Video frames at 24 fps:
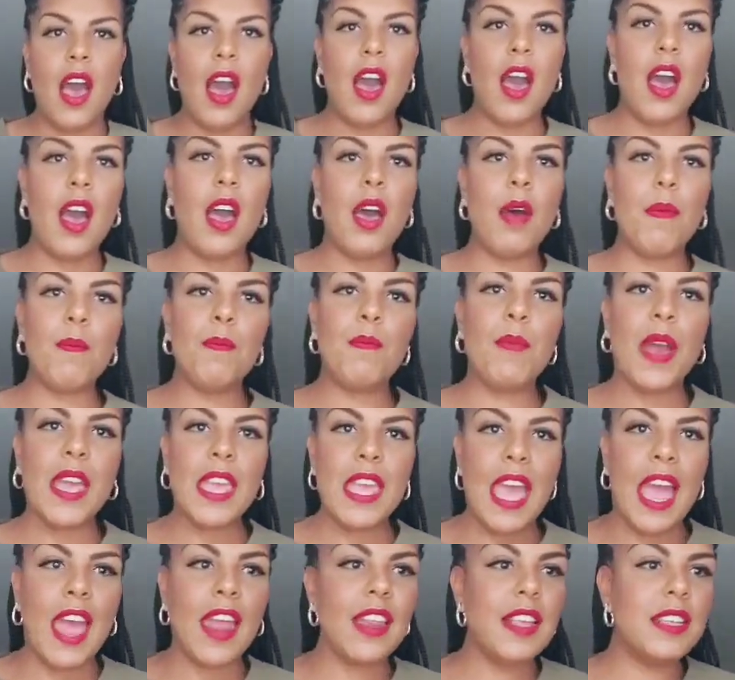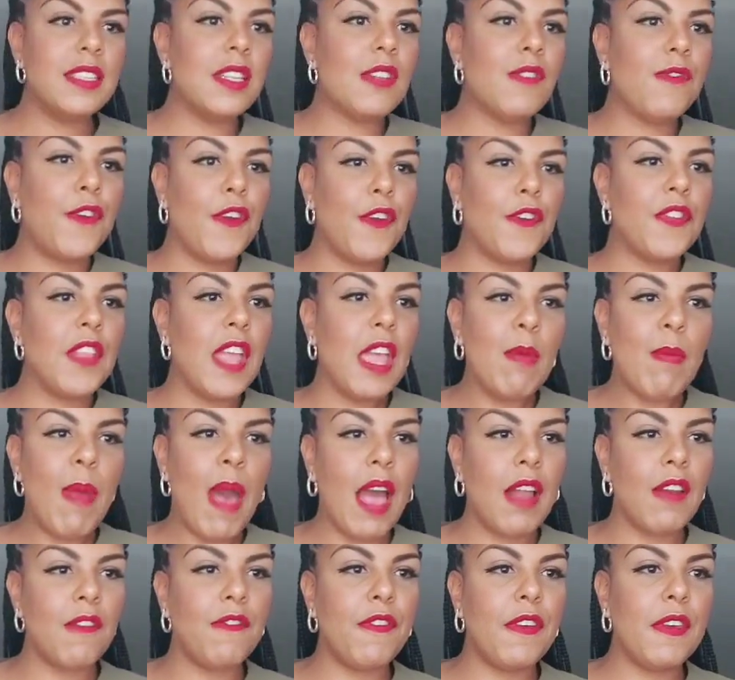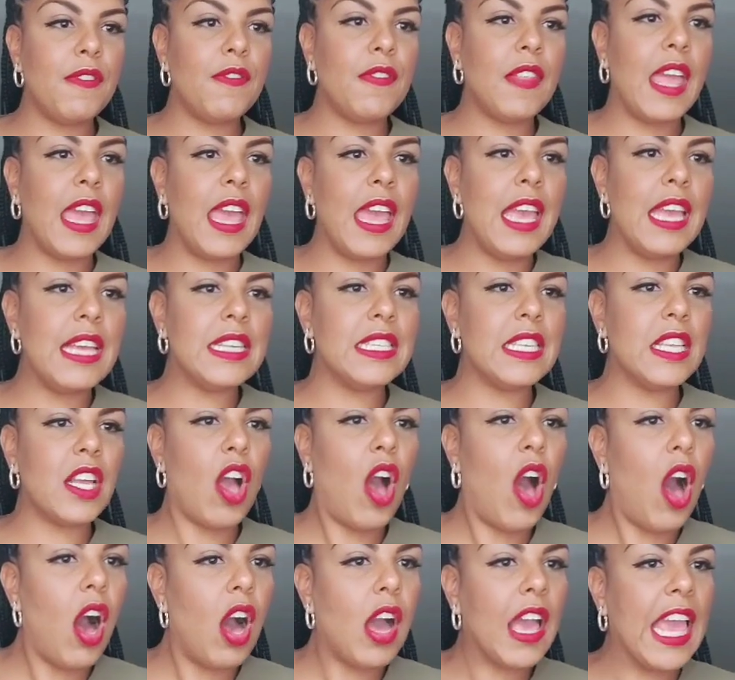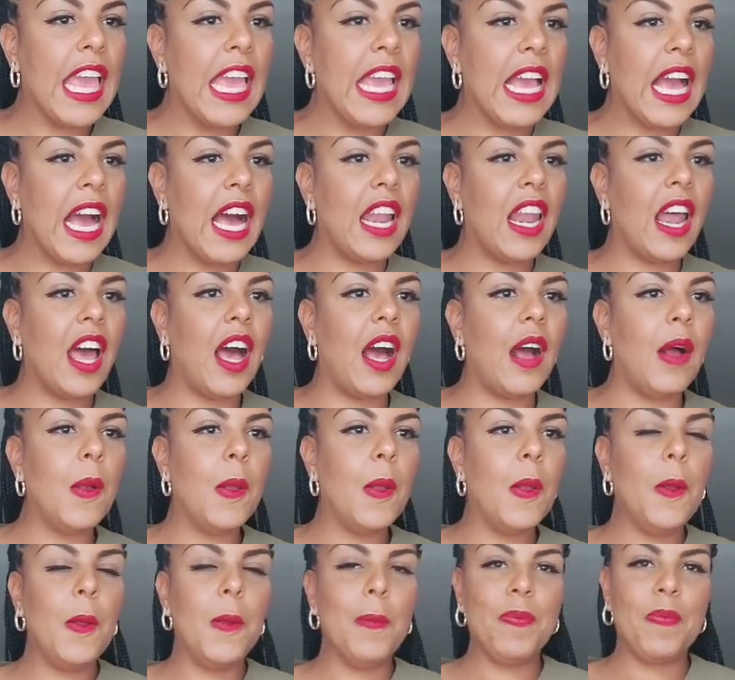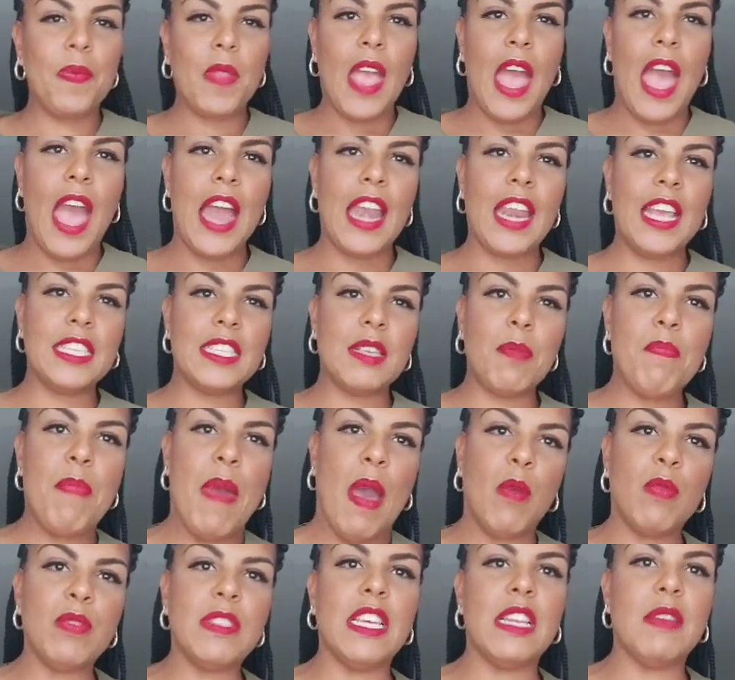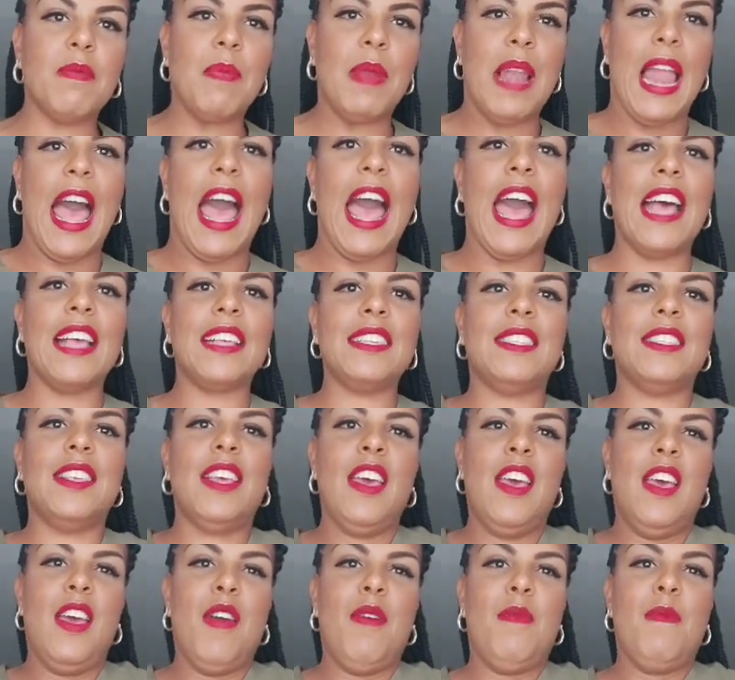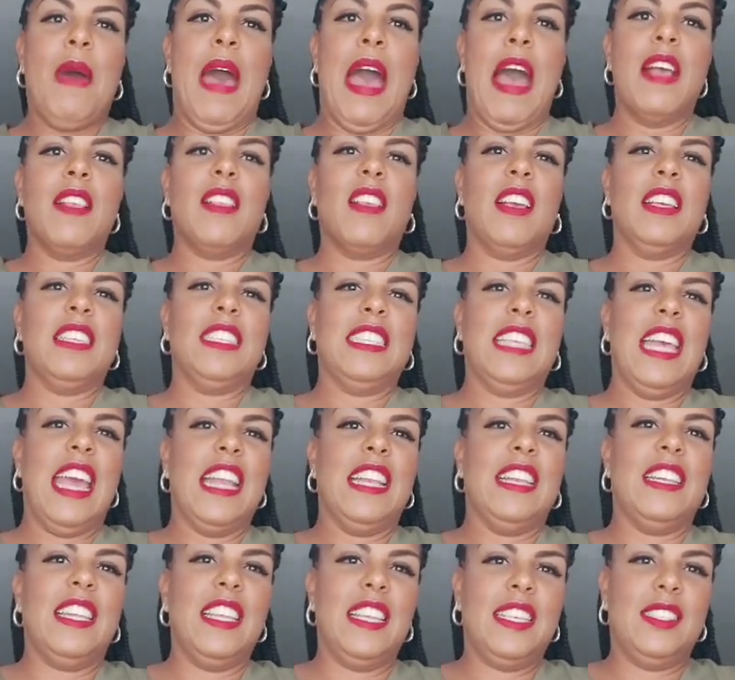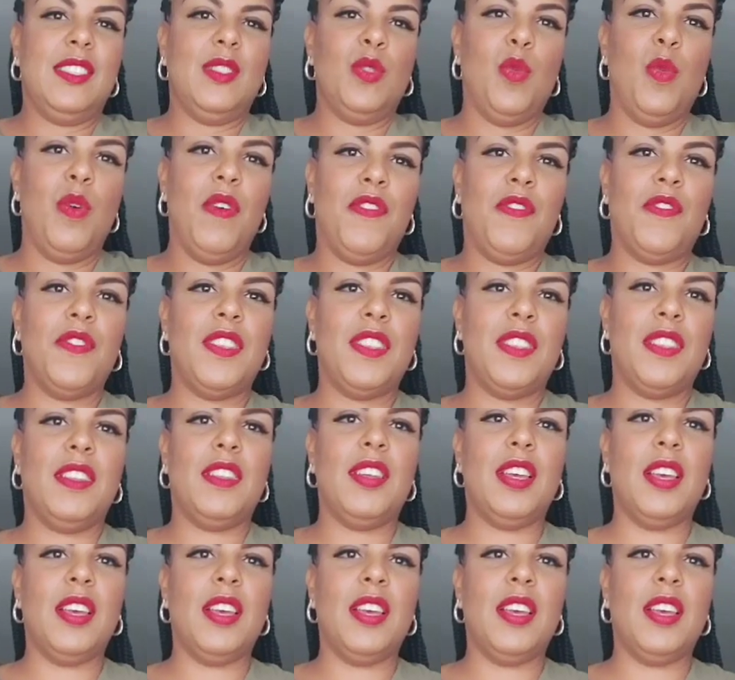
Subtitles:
But yeah, this is £15.50. It's in khaki colour and it's a belted blouse. But as I said, this sort of,